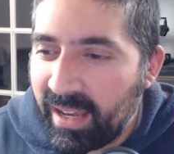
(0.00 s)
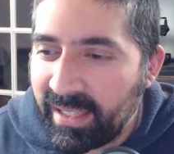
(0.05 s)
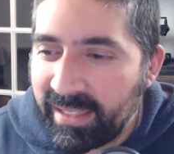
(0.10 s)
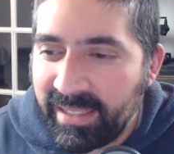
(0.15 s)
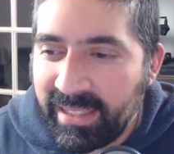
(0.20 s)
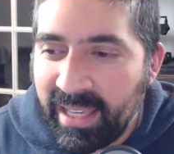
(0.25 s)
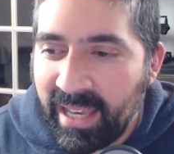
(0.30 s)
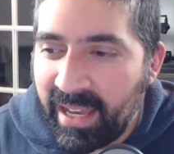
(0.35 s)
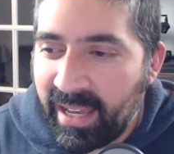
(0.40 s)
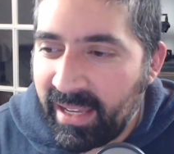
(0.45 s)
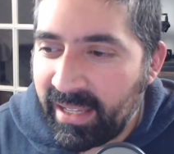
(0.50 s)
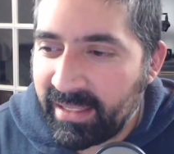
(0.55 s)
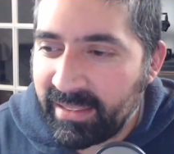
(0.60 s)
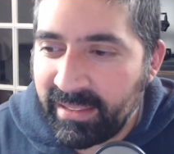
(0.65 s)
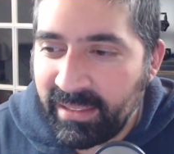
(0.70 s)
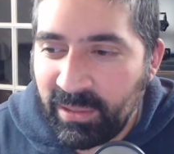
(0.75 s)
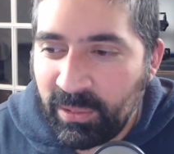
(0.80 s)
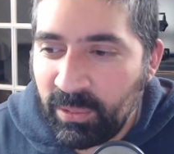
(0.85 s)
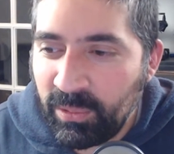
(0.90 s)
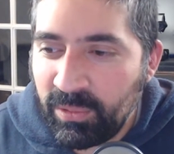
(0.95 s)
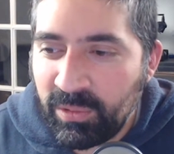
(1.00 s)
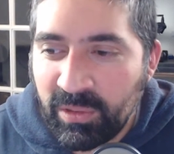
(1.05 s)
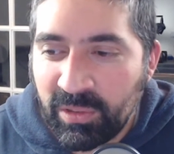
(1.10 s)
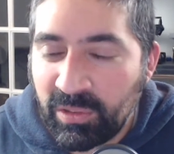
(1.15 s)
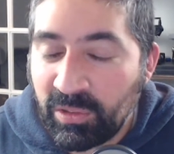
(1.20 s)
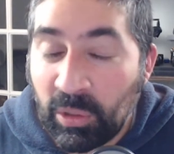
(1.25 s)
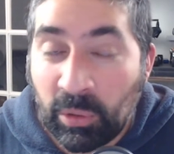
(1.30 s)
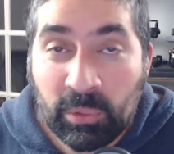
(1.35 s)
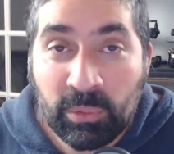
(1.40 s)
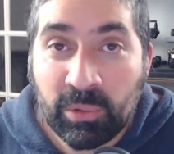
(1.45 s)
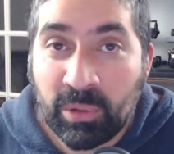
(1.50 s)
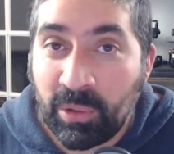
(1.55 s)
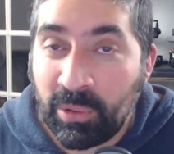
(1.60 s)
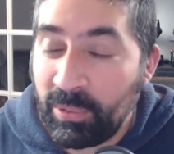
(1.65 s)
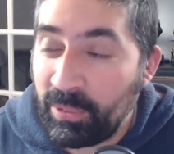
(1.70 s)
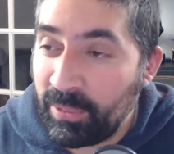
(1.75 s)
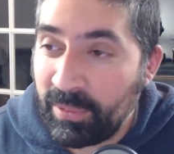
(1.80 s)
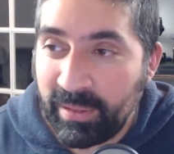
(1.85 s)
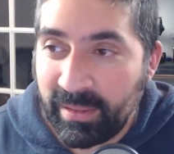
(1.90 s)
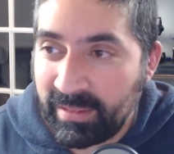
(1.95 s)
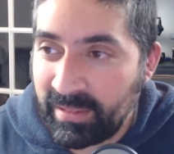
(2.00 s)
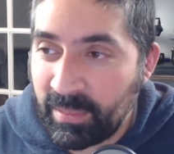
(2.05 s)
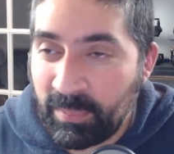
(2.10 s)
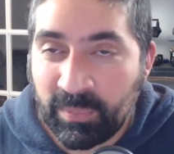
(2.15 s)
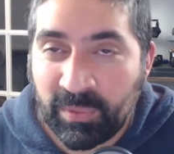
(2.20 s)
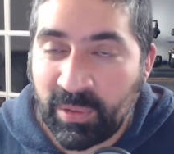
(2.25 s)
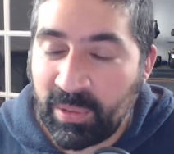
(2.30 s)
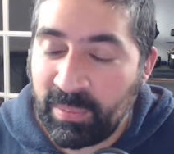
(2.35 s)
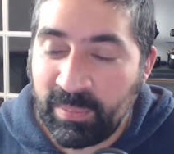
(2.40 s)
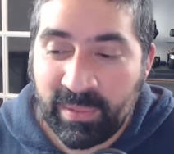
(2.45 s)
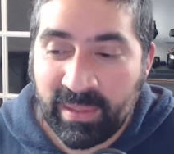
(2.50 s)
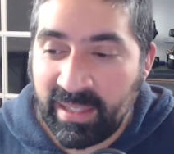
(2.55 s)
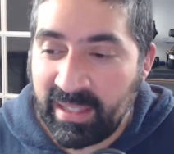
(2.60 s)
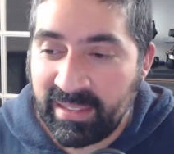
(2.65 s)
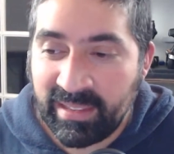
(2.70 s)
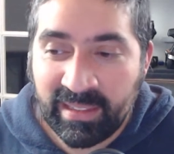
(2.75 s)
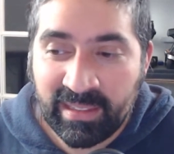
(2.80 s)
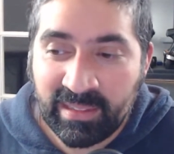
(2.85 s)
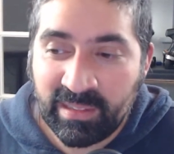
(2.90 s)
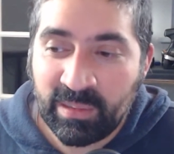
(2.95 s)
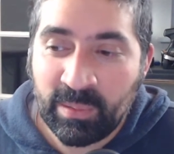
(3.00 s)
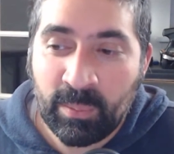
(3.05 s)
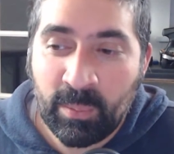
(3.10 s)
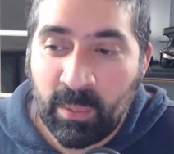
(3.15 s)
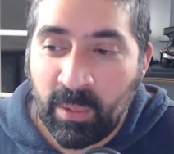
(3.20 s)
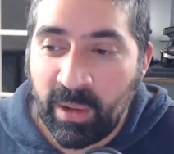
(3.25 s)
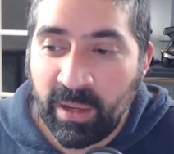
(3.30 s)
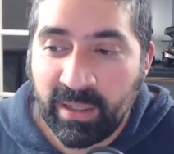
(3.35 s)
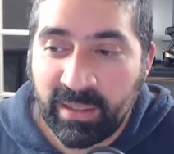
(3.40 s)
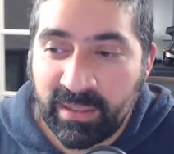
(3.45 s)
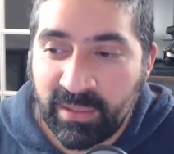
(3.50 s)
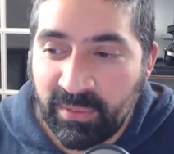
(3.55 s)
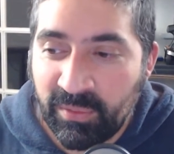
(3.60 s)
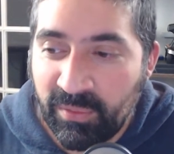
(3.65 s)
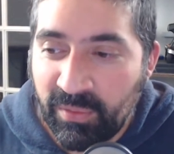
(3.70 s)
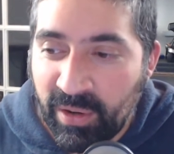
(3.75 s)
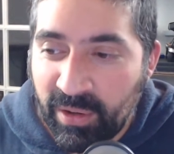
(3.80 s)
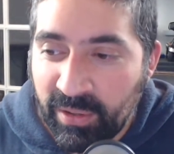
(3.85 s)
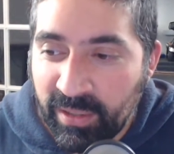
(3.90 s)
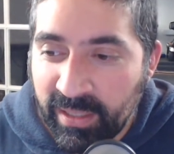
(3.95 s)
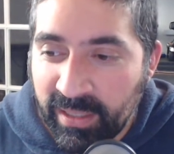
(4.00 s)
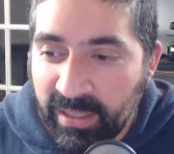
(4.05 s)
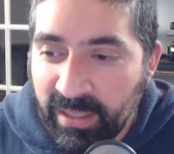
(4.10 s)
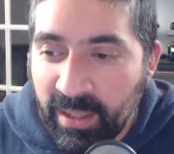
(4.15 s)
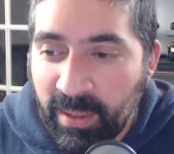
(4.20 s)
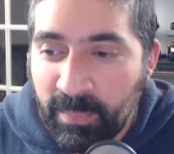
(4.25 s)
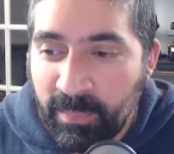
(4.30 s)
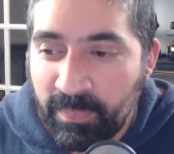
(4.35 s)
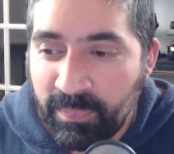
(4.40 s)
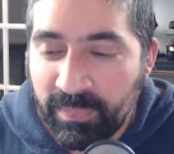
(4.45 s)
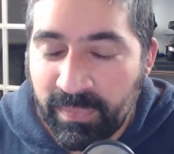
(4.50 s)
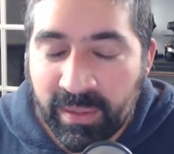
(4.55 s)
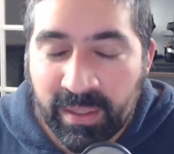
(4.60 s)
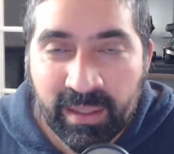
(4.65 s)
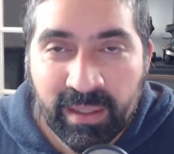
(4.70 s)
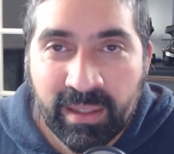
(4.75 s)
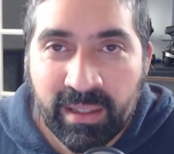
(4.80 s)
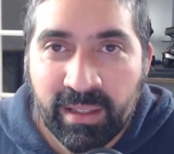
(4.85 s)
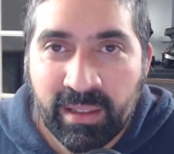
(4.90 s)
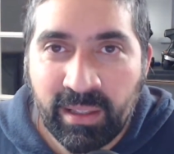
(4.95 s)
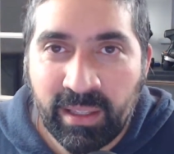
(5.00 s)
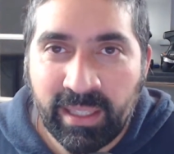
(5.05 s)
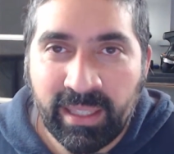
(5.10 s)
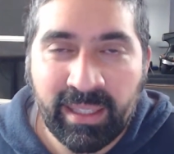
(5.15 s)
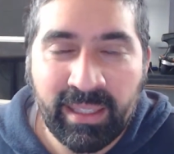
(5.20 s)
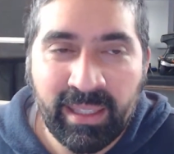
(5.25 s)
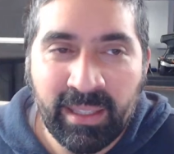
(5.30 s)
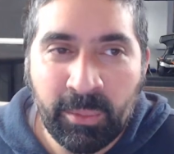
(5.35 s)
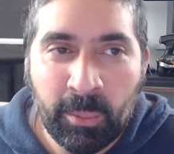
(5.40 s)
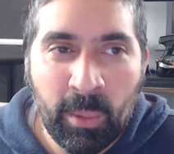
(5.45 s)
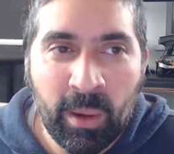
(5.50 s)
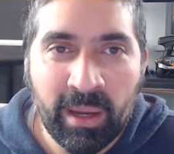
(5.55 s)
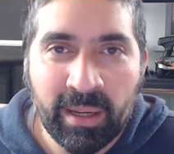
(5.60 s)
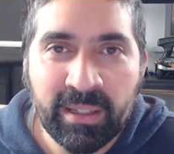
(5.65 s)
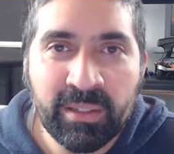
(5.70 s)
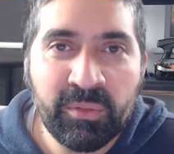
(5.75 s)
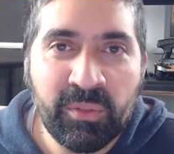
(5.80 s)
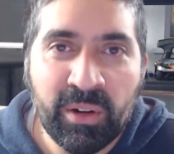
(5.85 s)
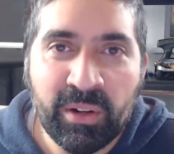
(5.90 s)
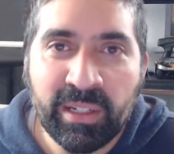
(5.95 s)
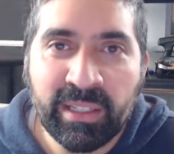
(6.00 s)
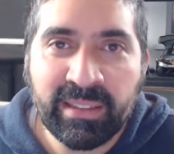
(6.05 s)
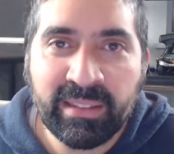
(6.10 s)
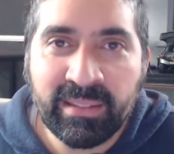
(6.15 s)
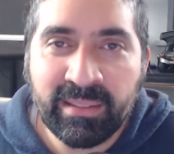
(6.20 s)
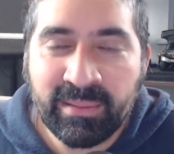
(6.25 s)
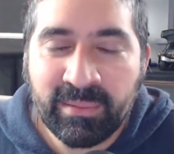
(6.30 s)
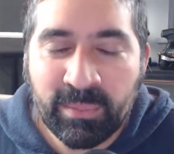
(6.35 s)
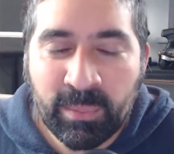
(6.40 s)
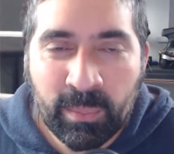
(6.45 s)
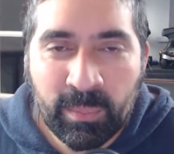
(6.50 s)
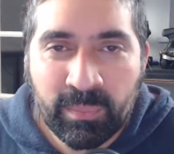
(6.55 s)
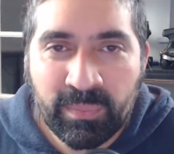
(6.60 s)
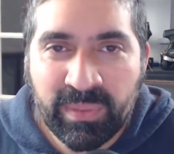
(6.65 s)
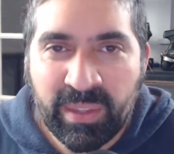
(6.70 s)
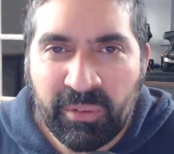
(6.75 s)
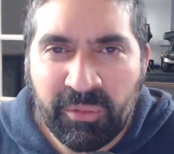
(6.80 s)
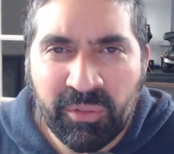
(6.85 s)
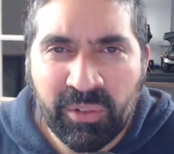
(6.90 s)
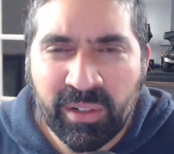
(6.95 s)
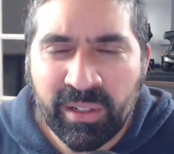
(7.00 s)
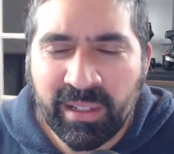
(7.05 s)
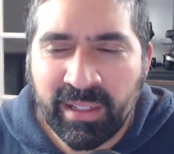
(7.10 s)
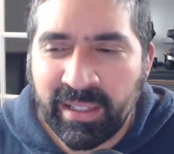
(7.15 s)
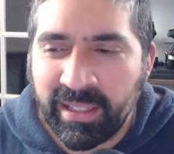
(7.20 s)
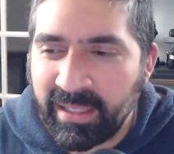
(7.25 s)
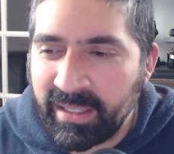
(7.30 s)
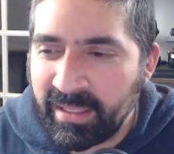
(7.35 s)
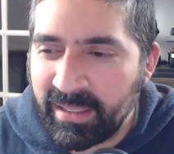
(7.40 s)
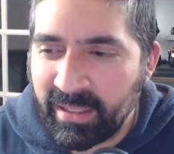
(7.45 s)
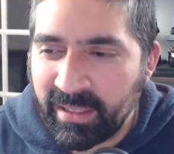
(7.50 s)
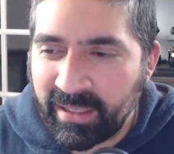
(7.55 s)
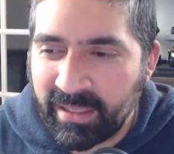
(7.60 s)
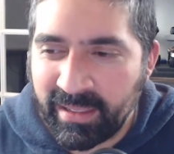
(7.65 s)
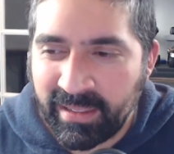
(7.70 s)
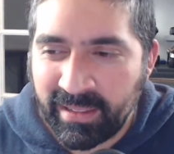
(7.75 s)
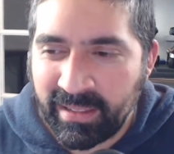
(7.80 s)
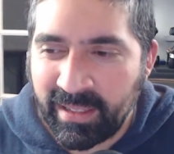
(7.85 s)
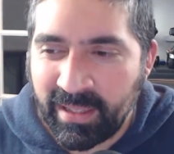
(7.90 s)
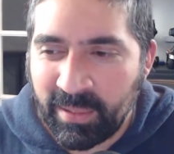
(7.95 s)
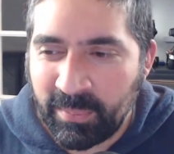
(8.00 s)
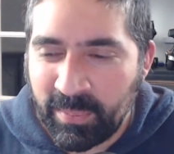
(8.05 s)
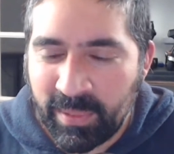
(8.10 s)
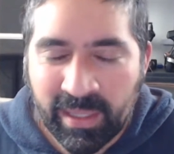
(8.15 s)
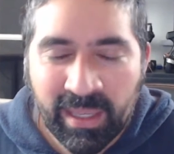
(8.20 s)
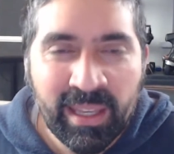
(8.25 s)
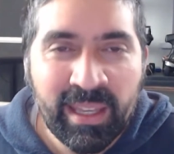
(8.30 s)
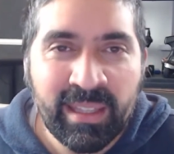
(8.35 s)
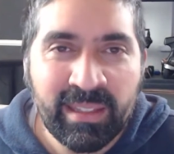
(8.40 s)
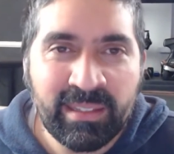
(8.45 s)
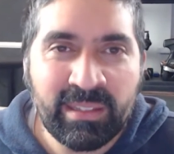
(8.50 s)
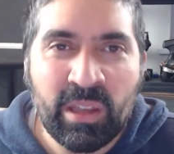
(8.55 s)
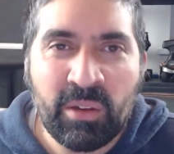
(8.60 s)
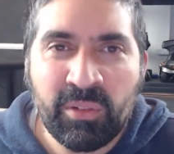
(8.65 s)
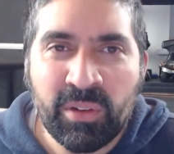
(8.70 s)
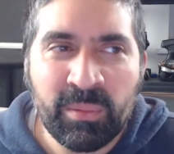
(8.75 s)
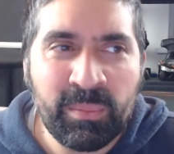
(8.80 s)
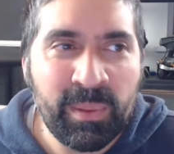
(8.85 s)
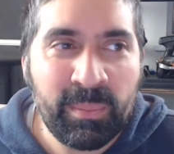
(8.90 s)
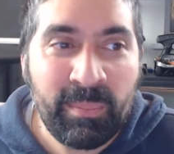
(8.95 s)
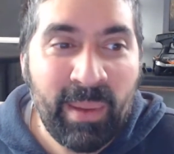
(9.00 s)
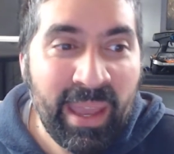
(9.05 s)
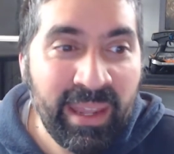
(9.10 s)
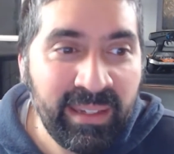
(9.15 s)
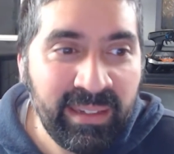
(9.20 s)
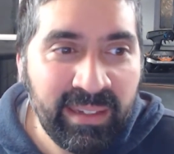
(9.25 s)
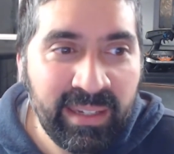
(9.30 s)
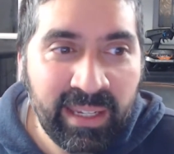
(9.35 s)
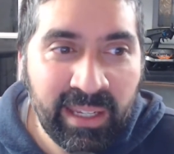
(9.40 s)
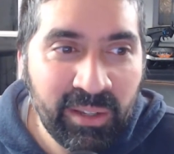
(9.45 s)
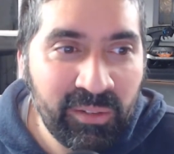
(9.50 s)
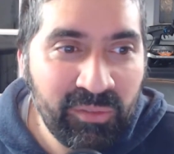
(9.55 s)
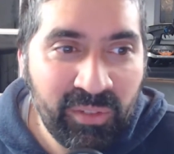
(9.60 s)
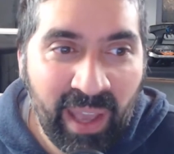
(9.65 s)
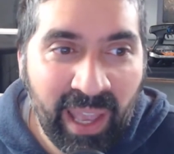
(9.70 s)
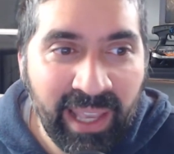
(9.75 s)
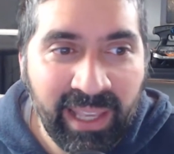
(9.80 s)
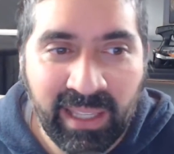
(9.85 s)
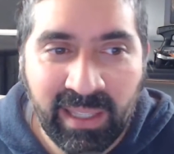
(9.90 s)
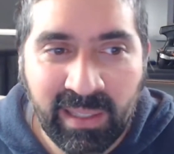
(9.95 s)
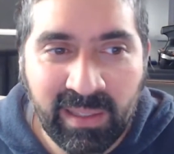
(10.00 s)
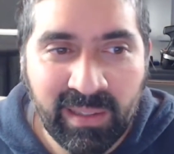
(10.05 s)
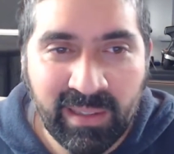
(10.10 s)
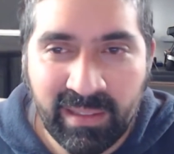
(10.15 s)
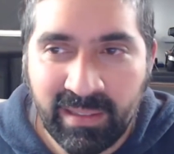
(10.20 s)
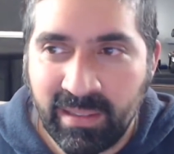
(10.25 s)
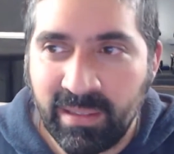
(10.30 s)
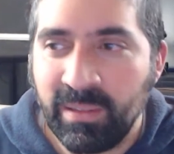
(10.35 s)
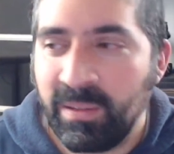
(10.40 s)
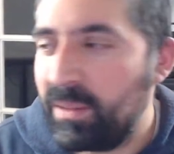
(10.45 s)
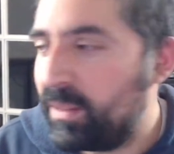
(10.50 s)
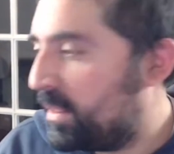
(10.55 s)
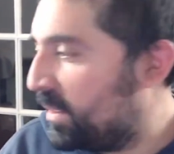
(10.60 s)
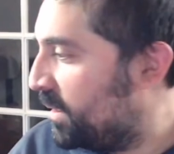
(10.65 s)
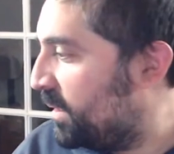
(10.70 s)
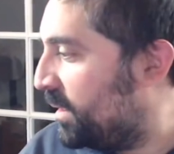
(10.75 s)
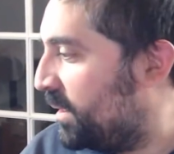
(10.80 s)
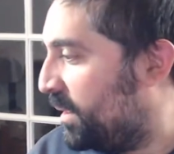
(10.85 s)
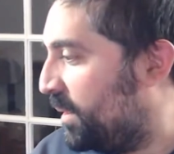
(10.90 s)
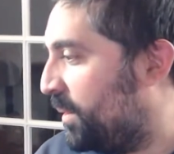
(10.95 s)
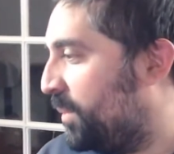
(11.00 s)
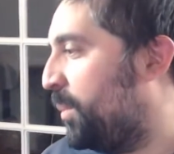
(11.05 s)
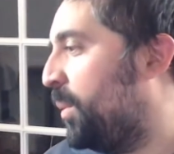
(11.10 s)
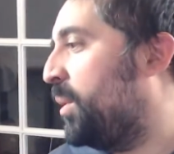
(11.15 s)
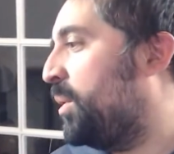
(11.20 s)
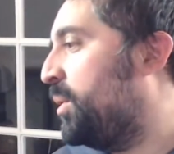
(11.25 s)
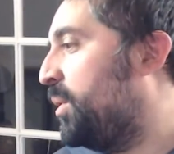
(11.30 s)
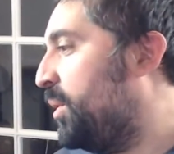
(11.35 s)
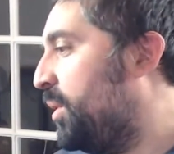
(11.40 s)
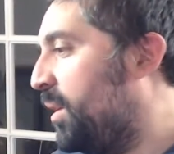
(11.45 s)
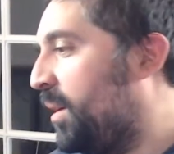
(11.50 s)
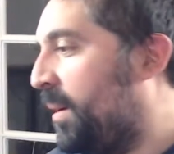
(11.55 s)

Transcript: Yeah, you just don't know. Sometimes their system works very like it works very differently. Like it can be, stuff can be pending for ages and whatnot.